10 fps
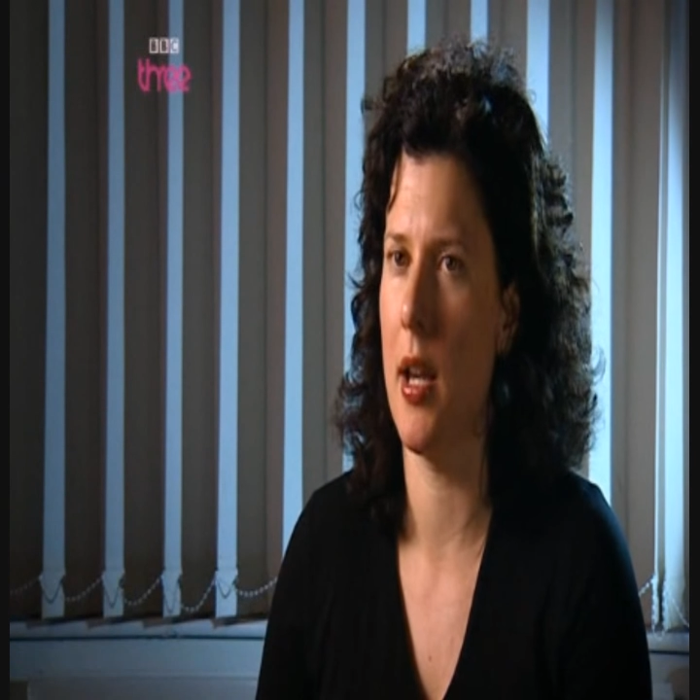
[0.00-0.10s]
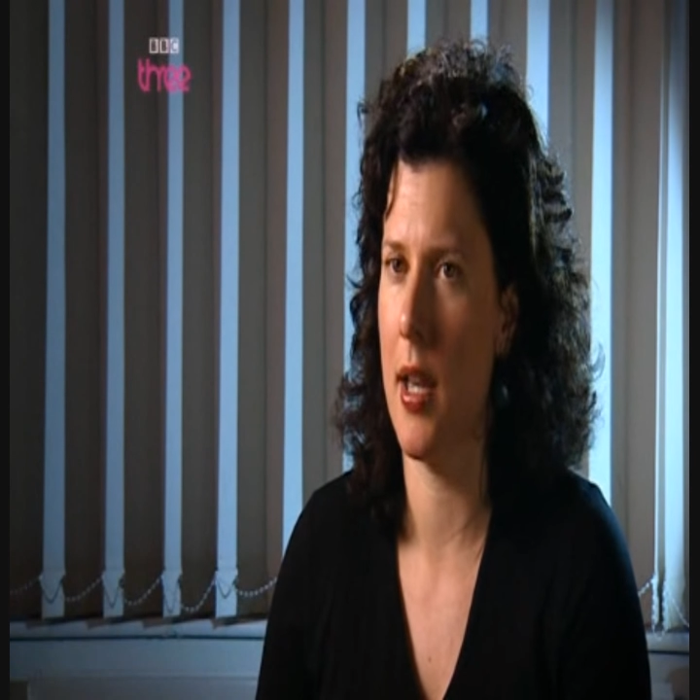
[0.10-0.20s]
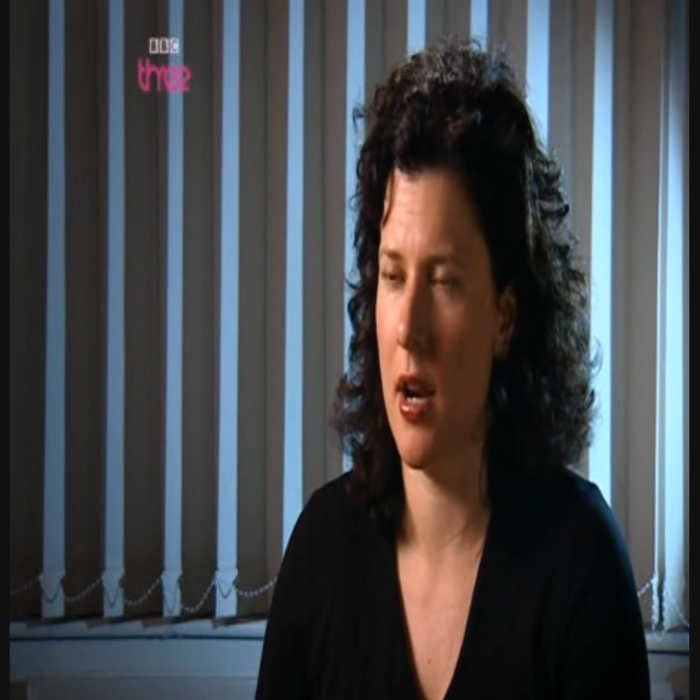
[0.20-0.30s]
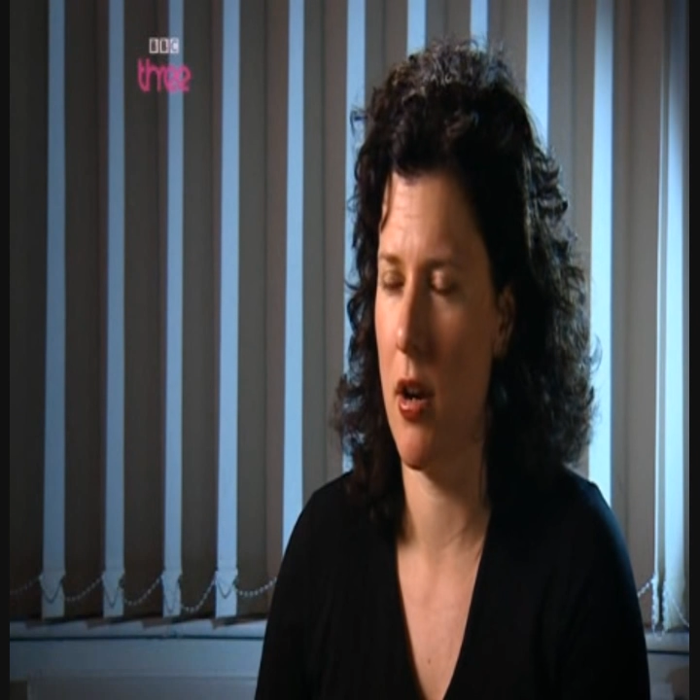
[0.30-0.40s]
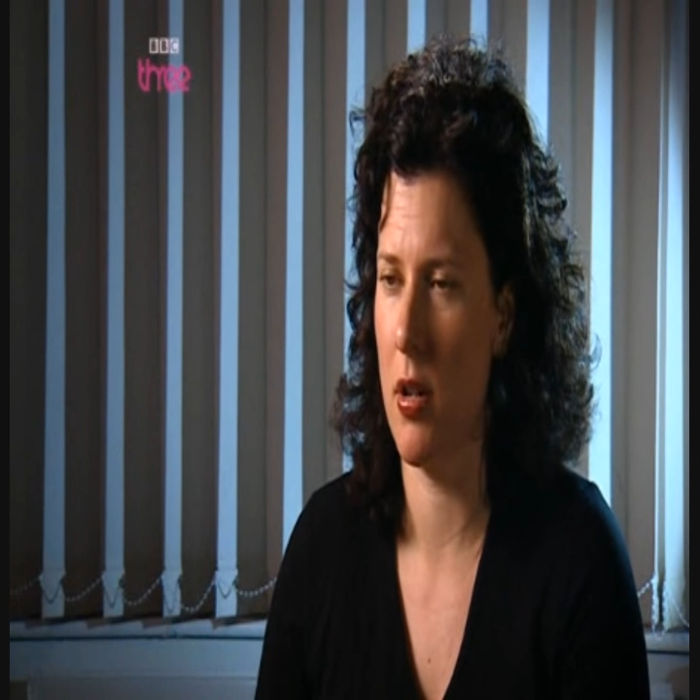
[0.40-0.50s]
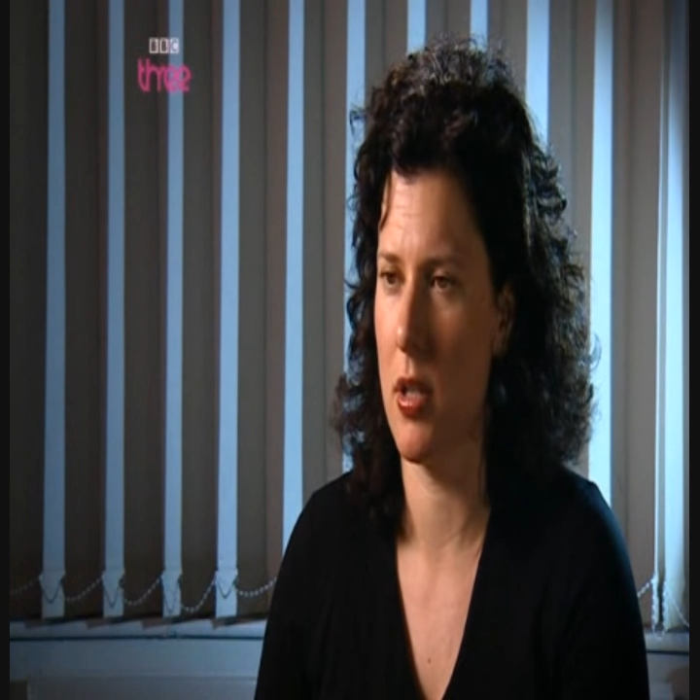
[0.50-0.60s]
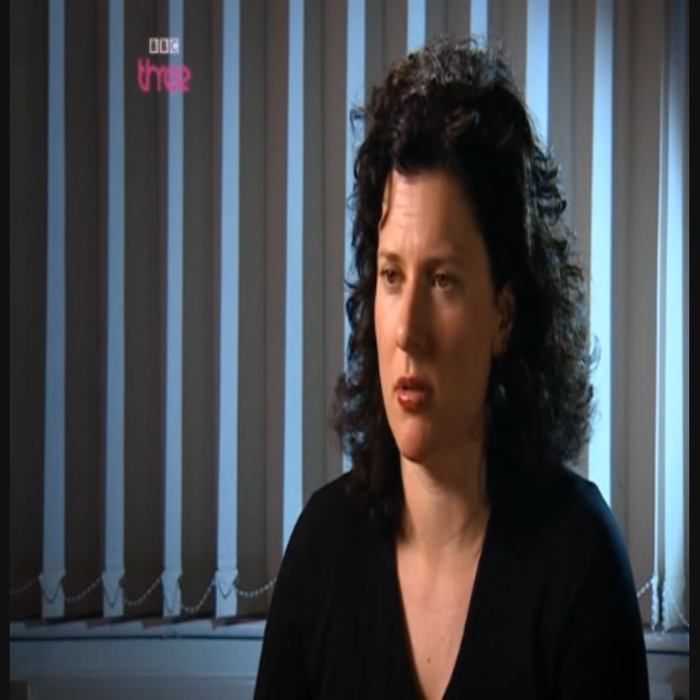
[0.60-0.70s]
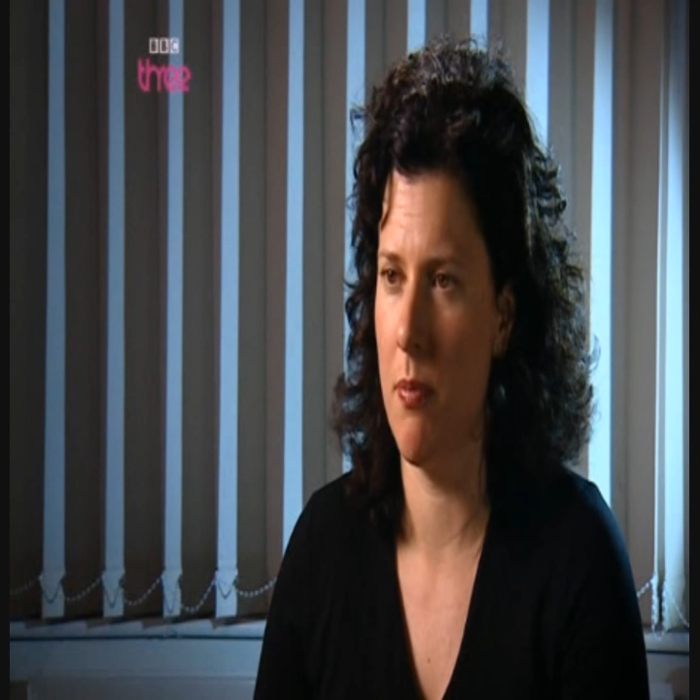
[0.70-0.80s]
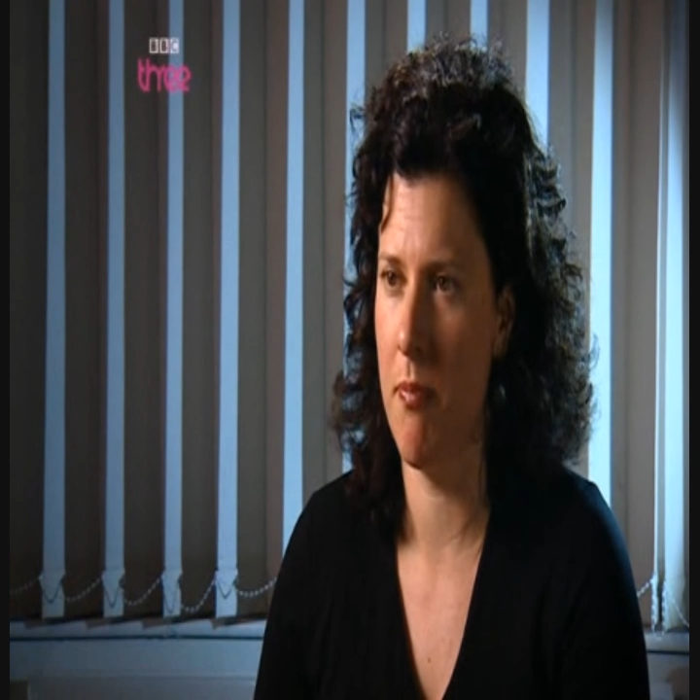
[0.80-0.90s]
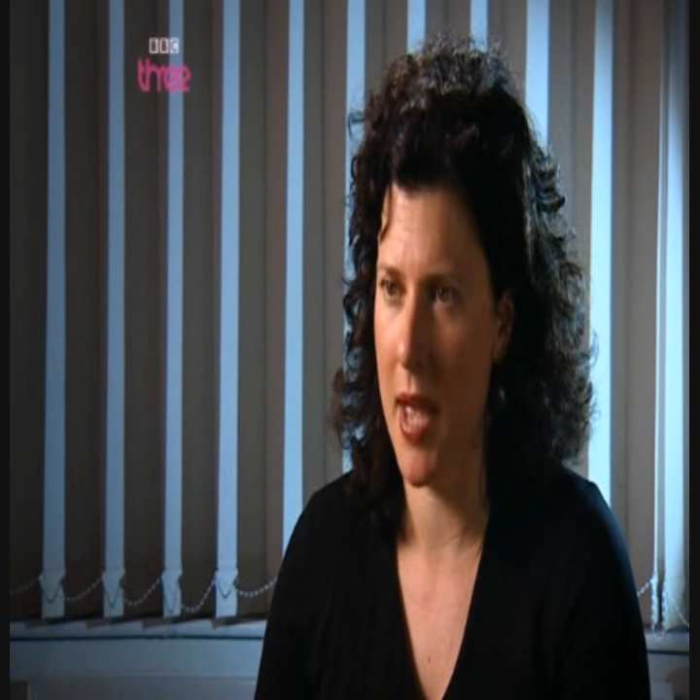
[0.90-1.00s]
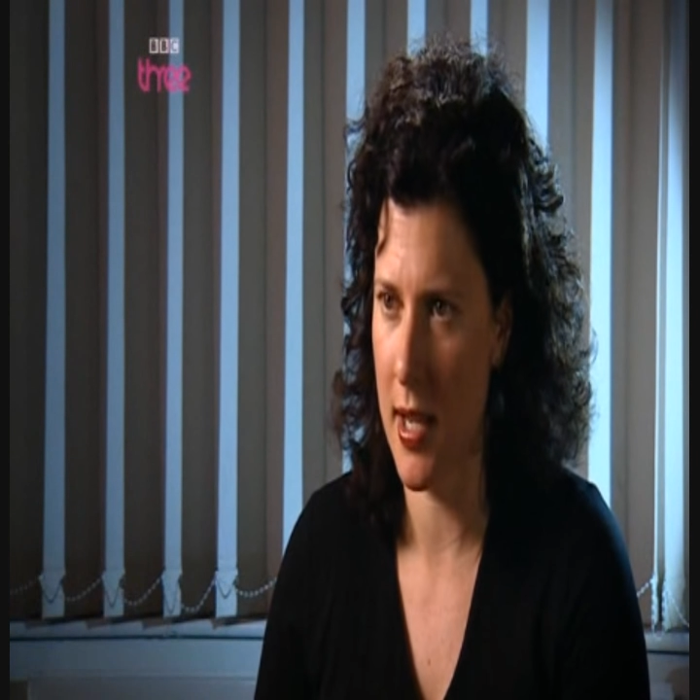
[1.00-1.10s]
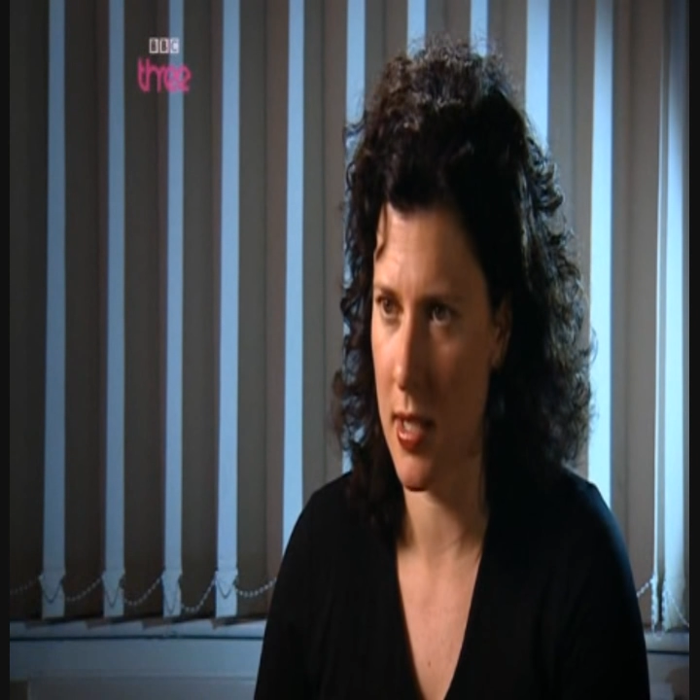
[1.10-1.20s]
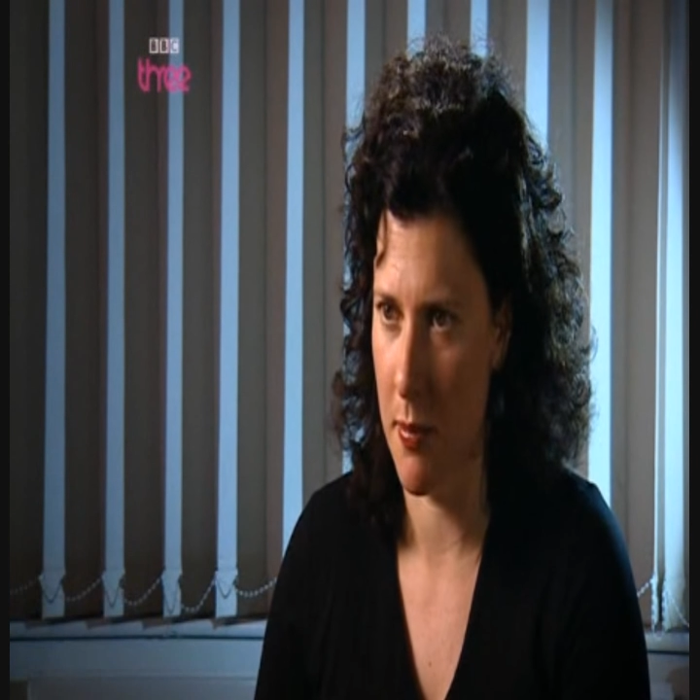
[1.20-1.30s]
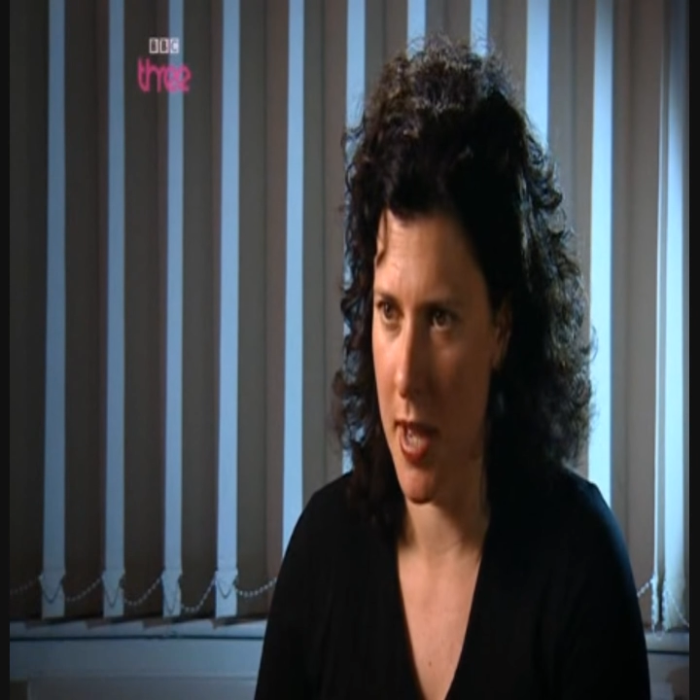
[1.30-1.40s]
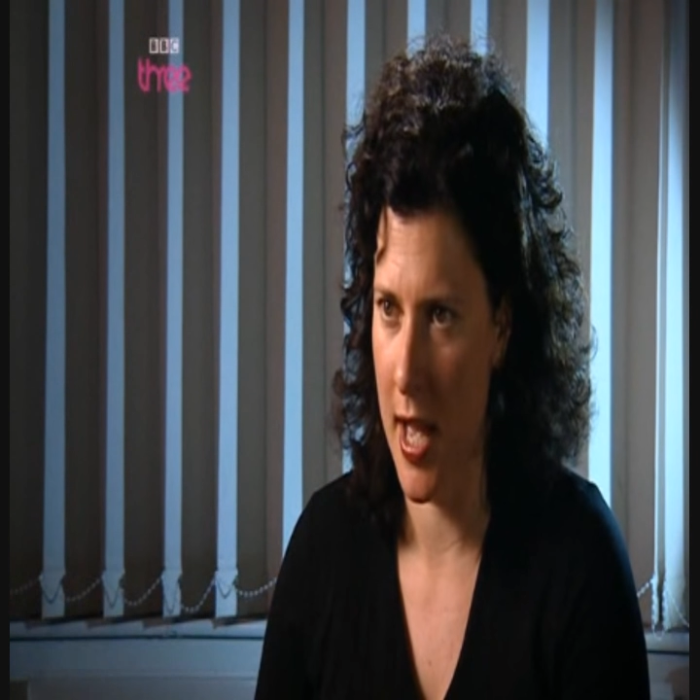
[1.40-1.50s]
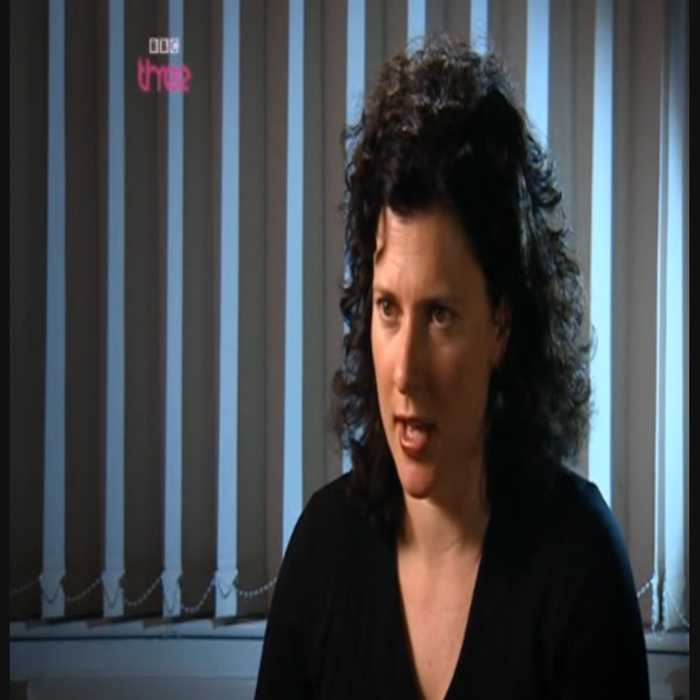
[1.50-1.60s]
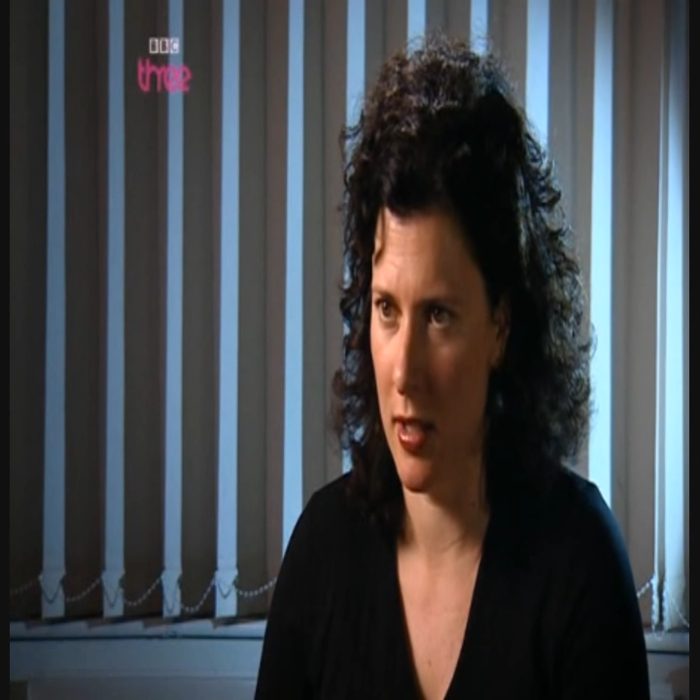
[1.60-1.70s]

character, a better man.